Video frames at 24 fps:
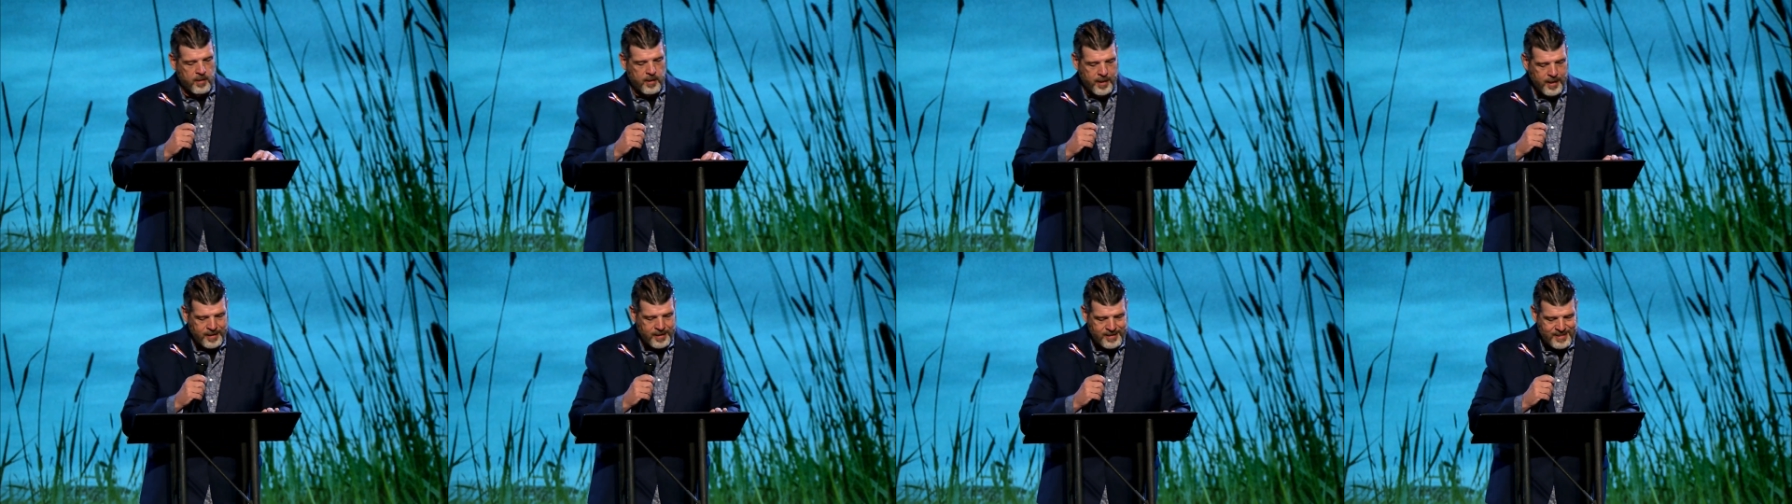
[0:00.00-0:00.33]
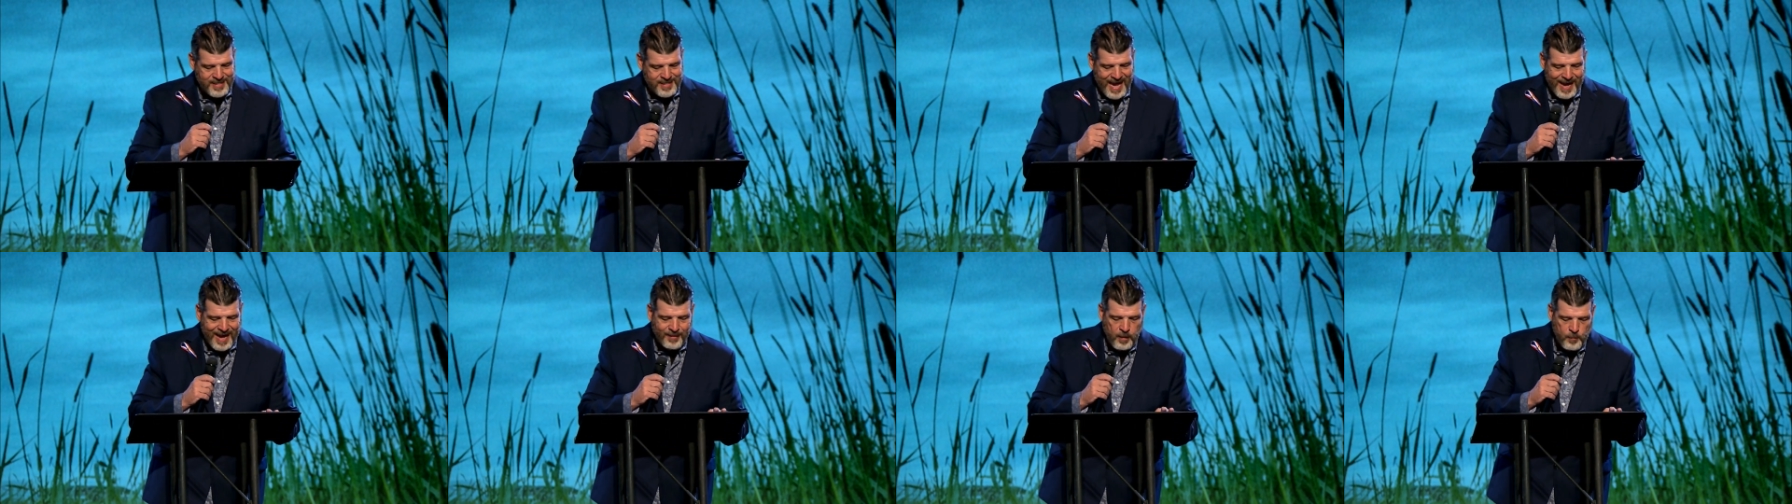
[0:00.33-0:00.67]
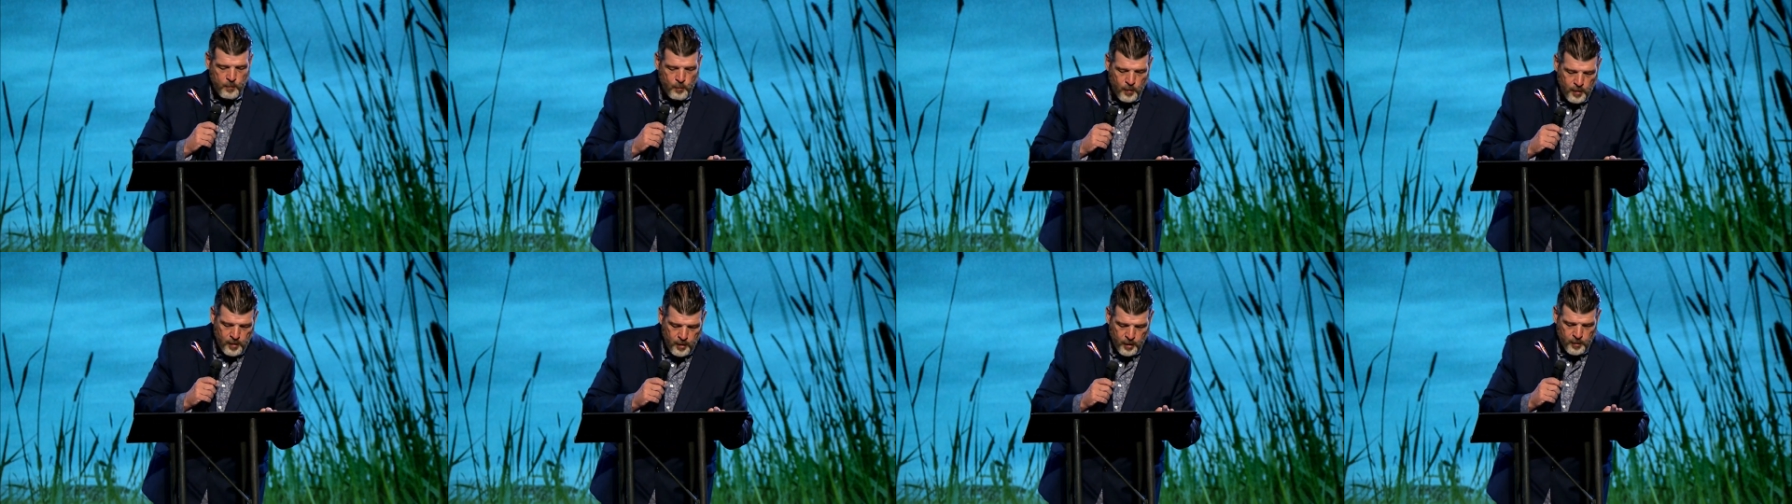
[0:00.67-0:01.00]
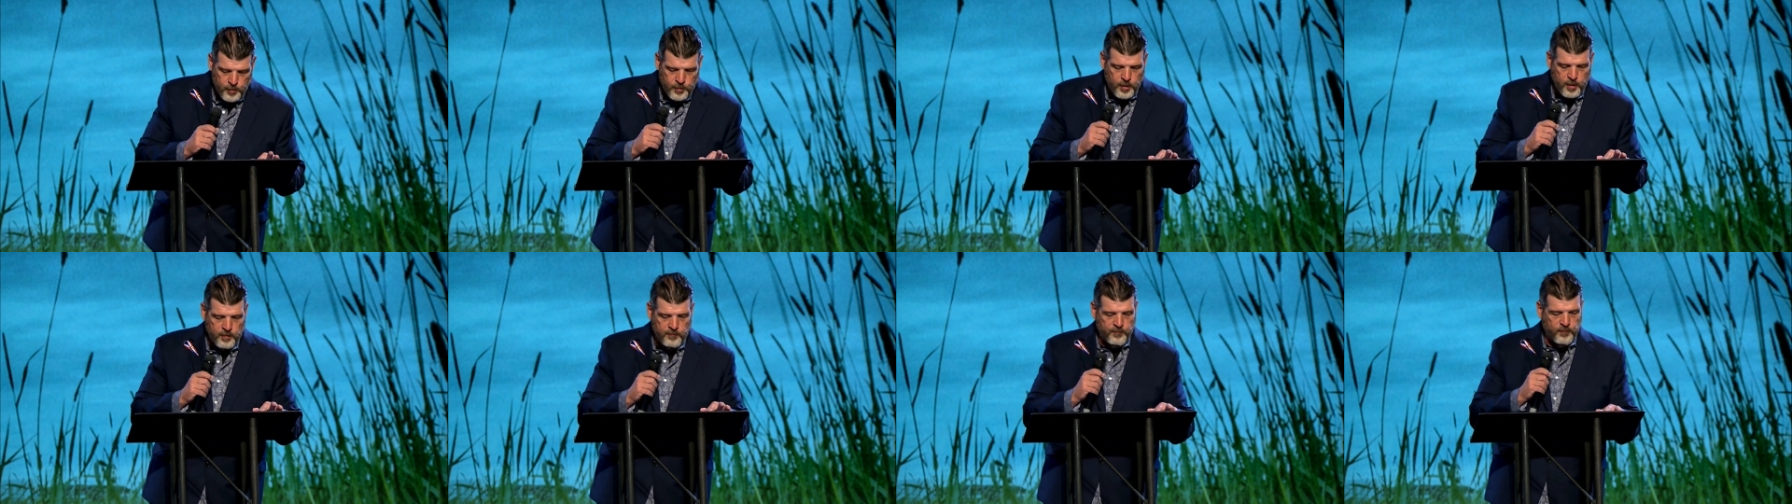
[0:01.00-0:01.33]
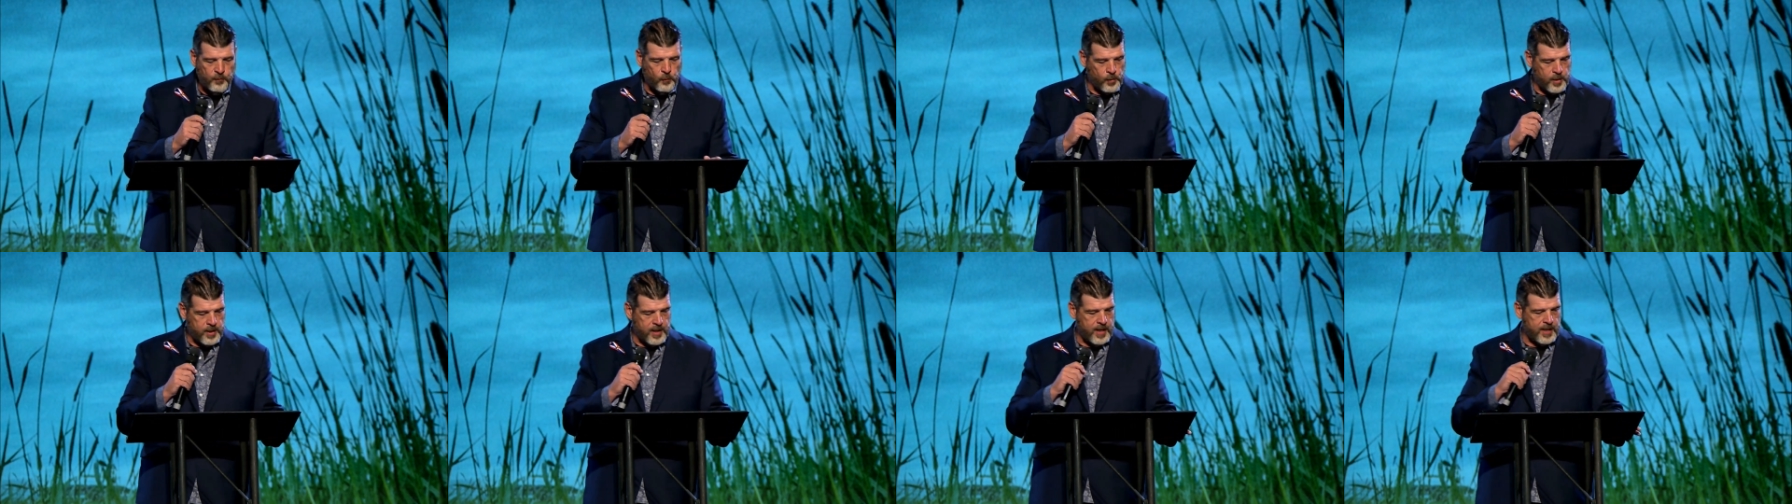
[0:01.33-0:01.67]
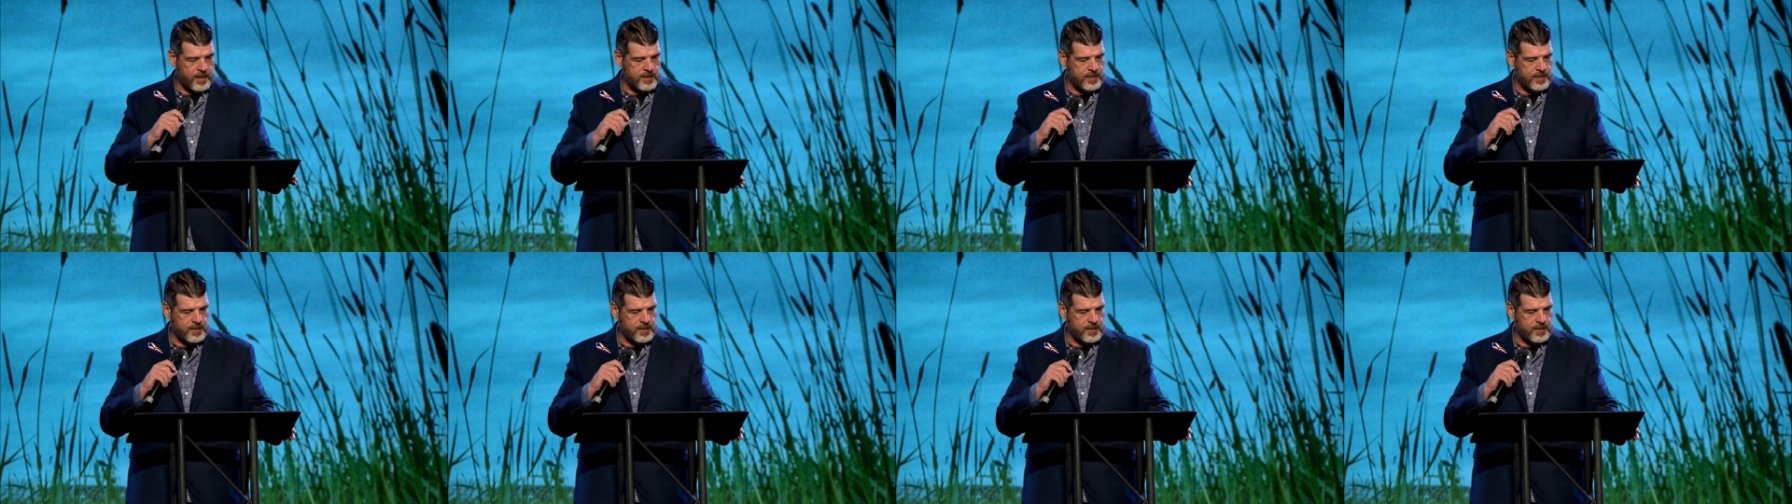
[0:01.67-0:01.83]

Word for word: exactly one hundred forty-eight